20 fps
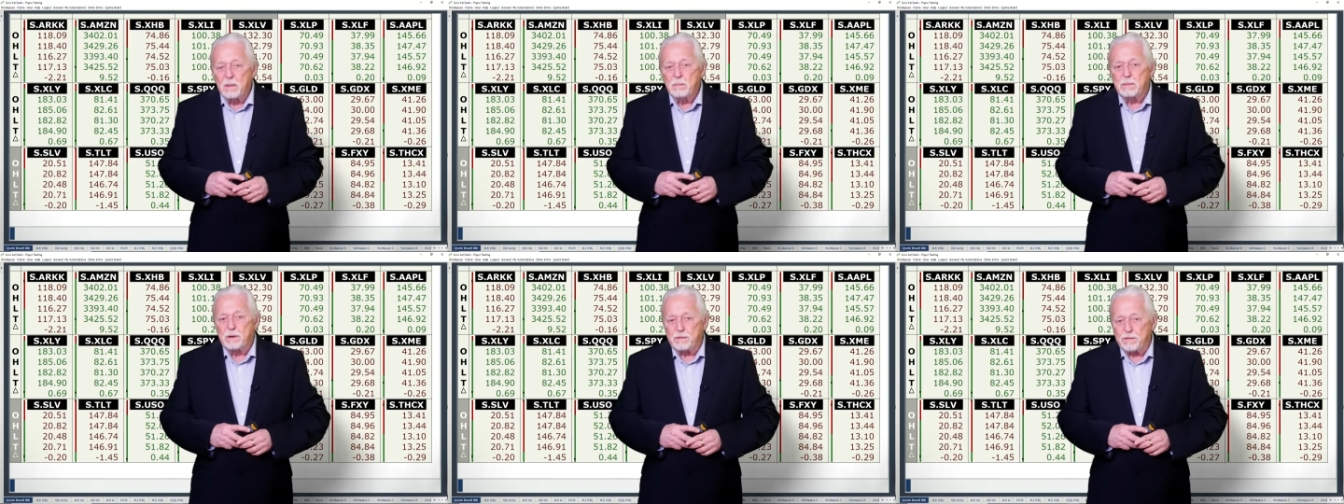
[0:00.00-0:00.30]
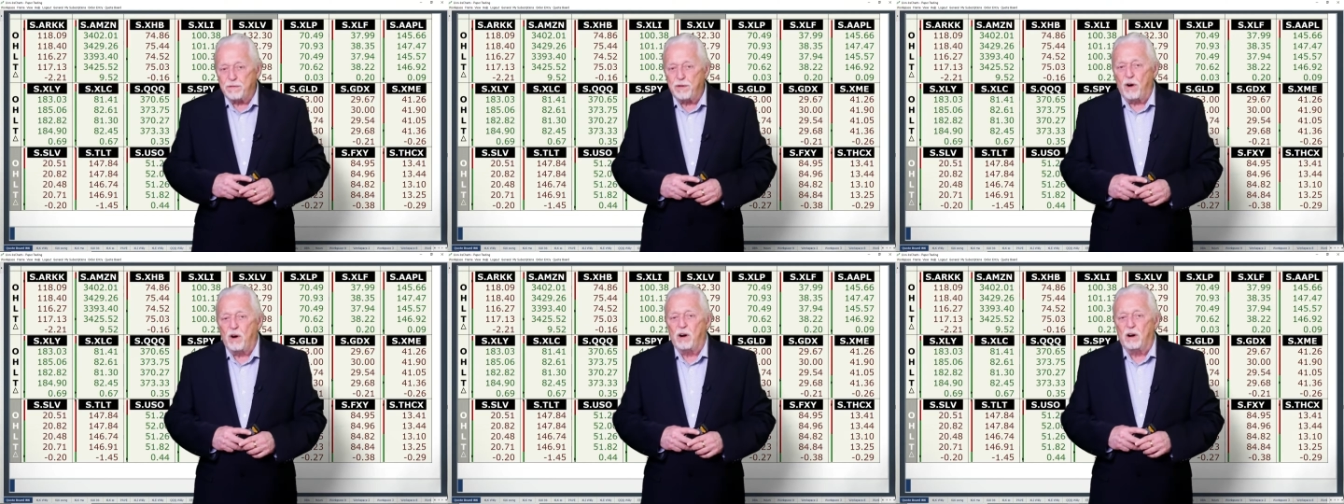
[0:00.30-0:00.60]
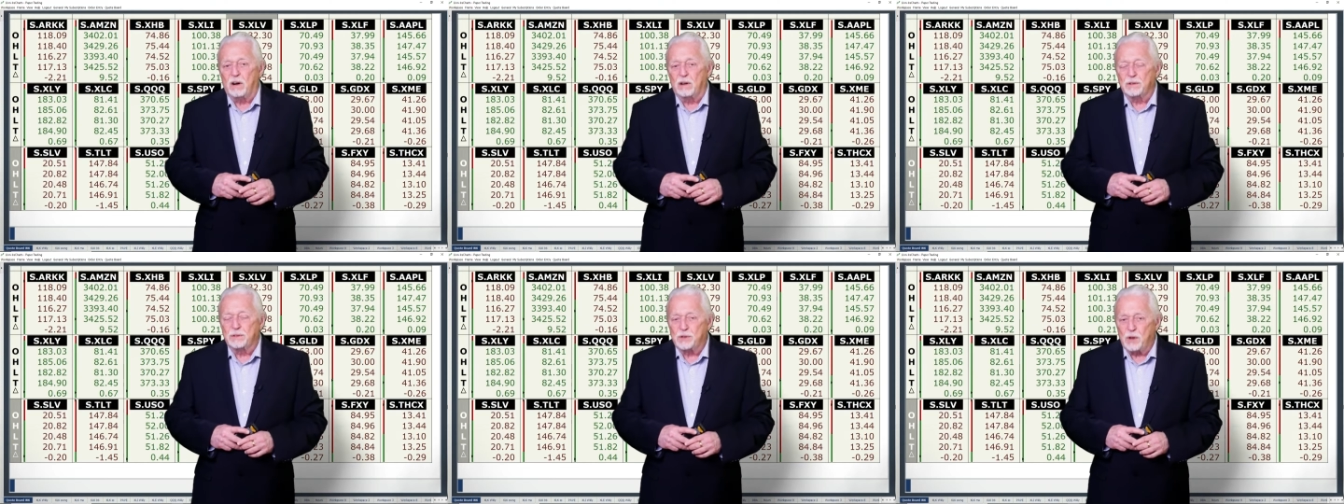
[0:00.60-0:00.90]
But
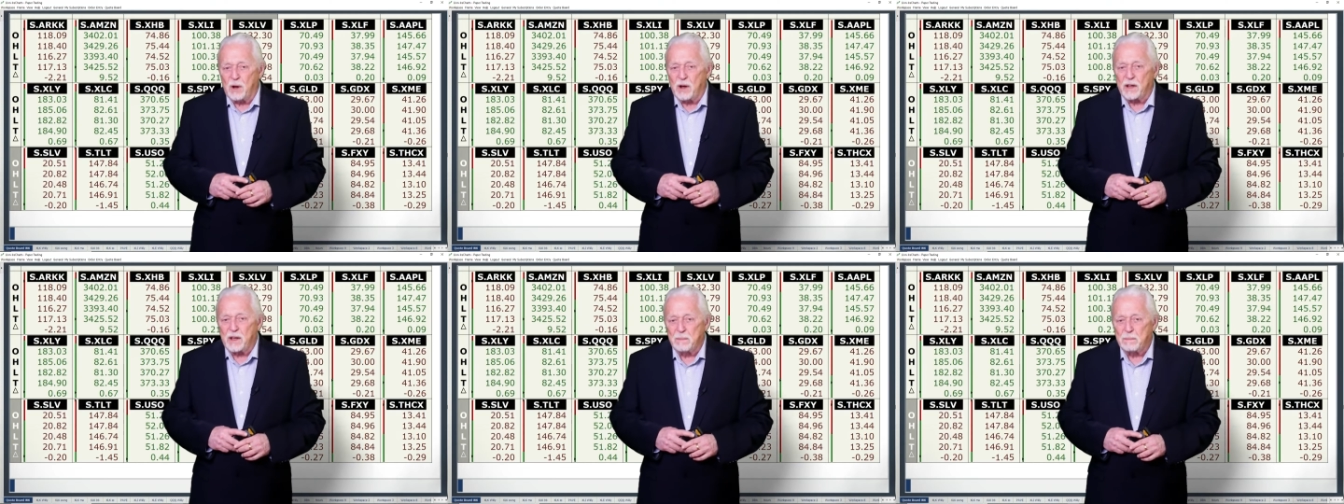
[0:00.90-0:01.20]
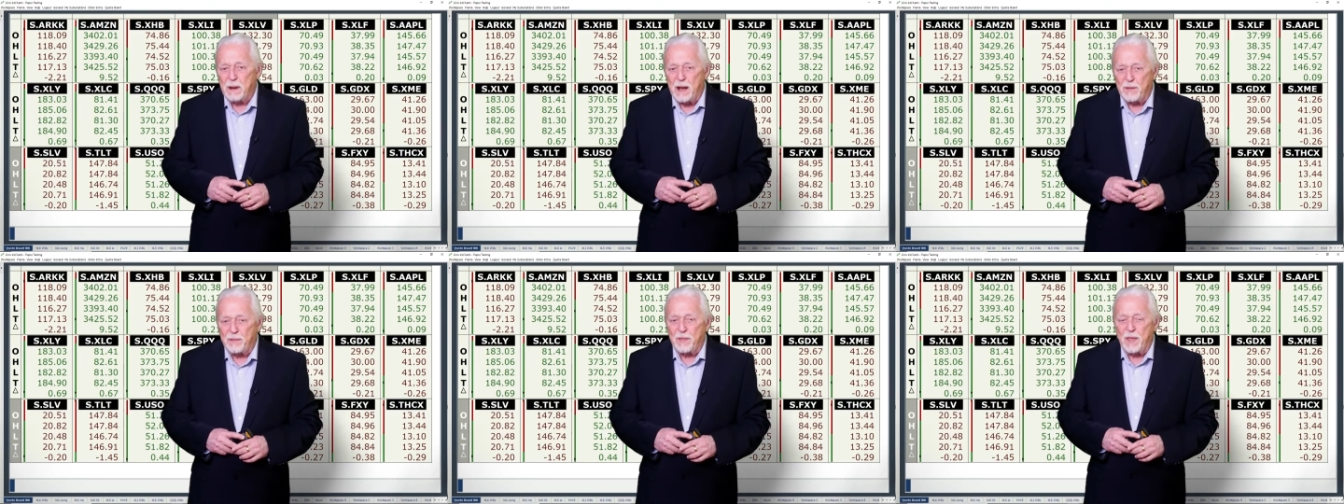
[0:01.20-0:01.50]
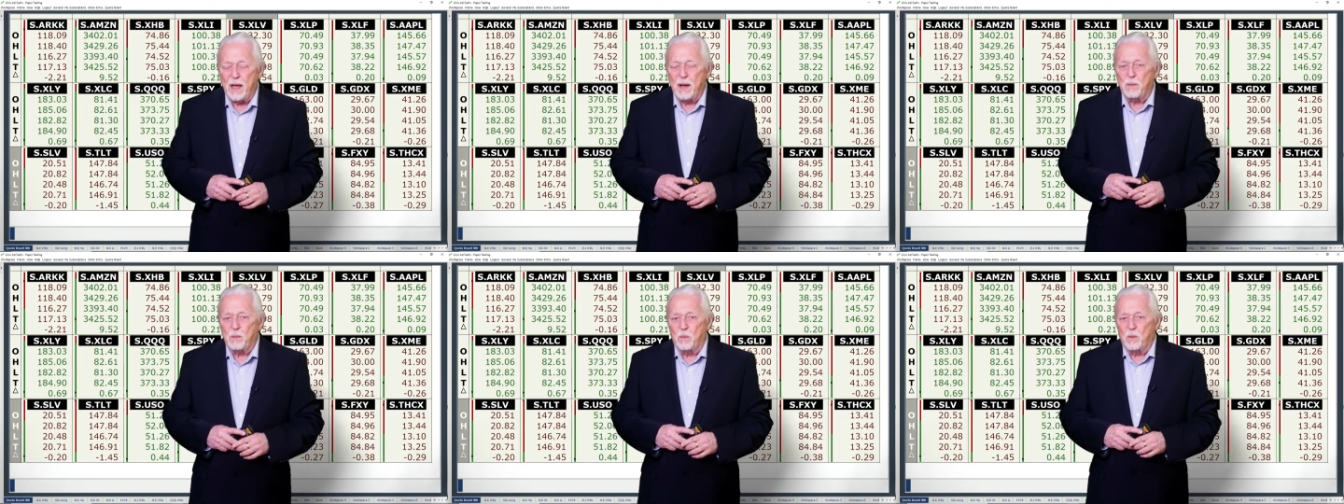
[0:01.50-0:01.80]
fall, talk about
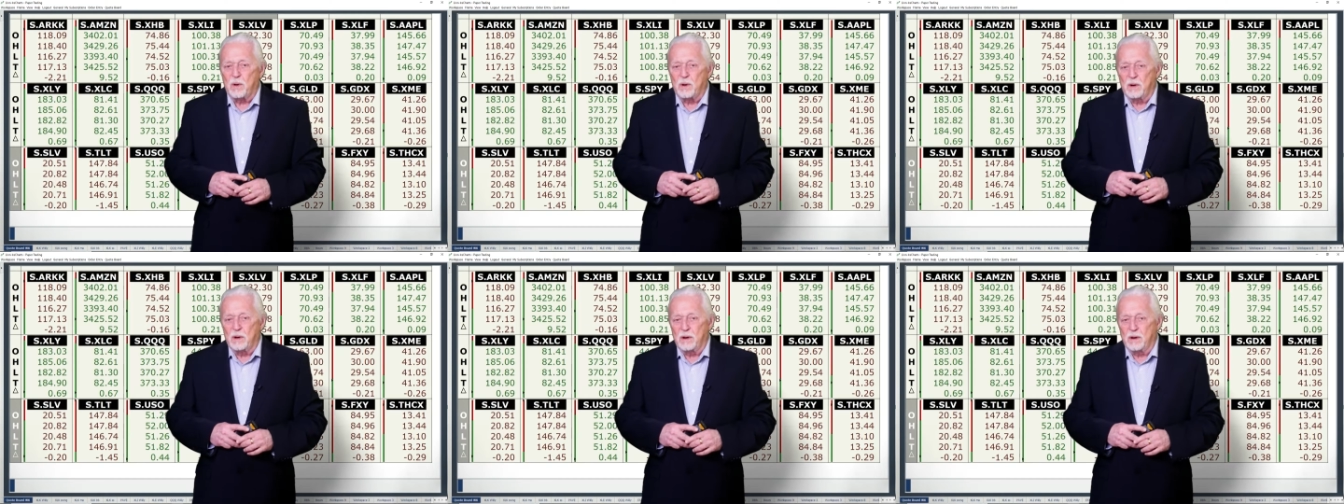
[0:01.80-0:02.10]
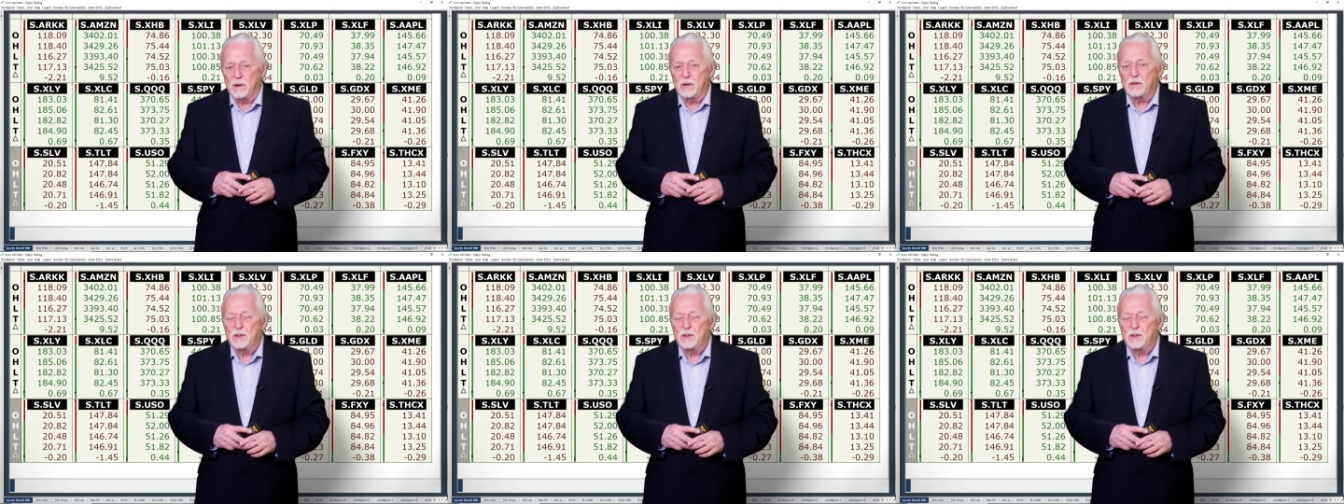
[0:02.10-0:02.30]
that word.